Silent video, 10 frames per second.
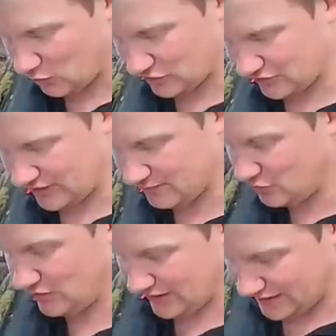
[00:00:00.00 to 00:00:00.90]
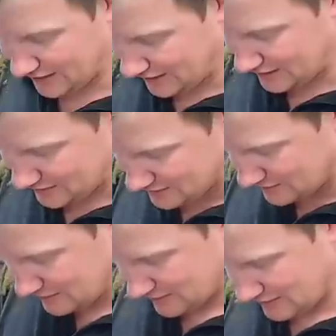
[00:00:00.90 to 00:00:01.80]
wasn't in the mood that day.
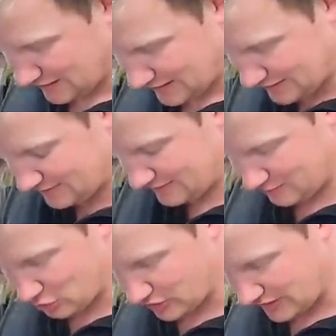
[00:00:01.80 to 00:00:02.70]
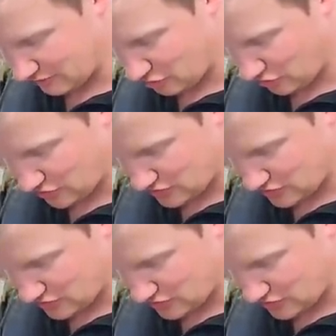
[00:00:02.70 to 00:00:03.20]
And he'd broken out the crush.